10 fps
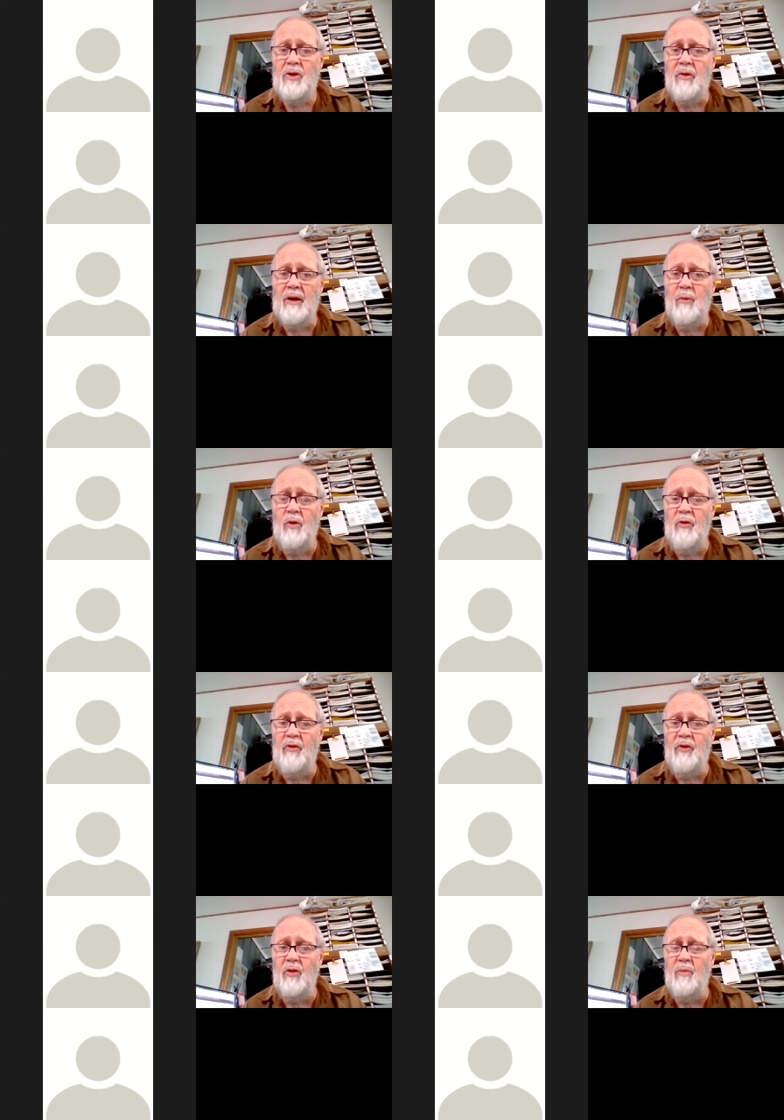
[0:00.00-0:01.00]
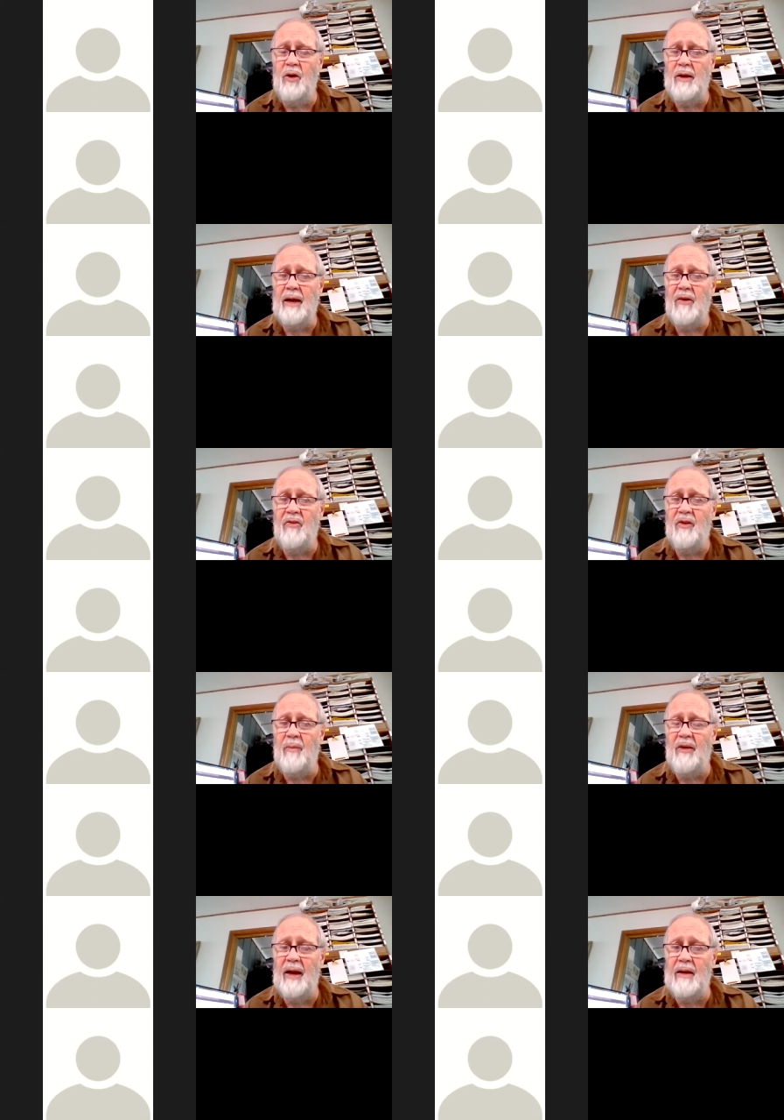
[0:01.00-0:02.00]
Tony Ruth's new book has
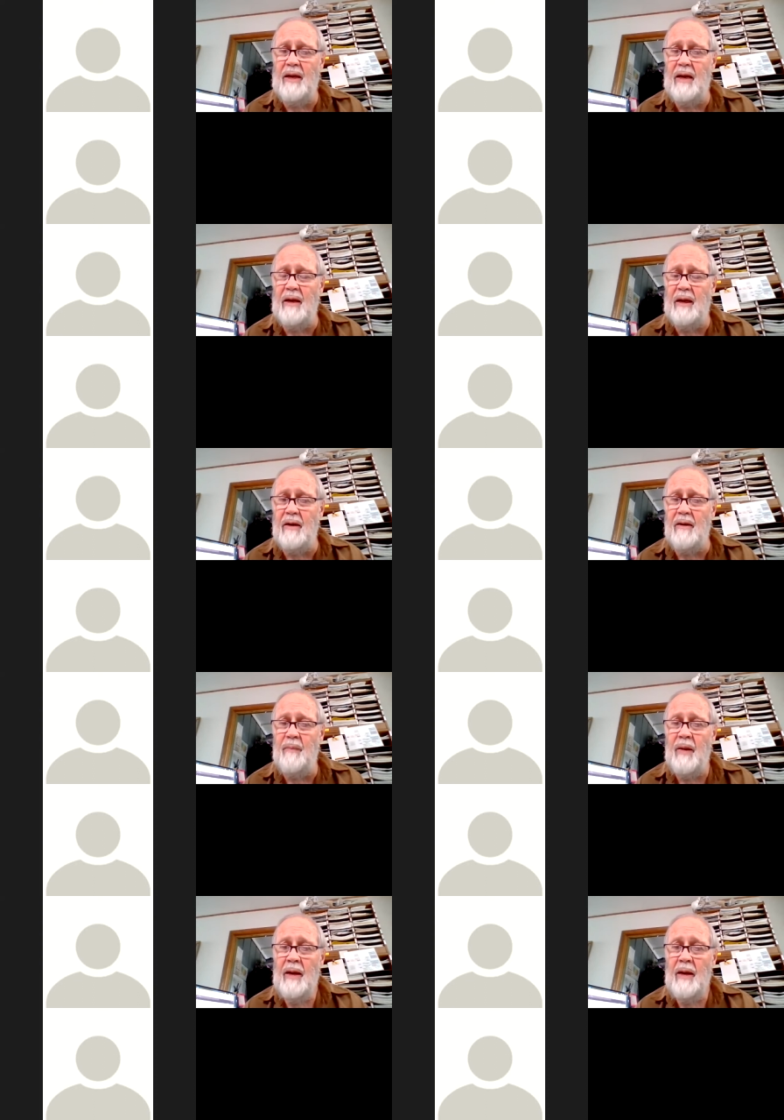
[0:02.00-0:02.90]
some of that data in it.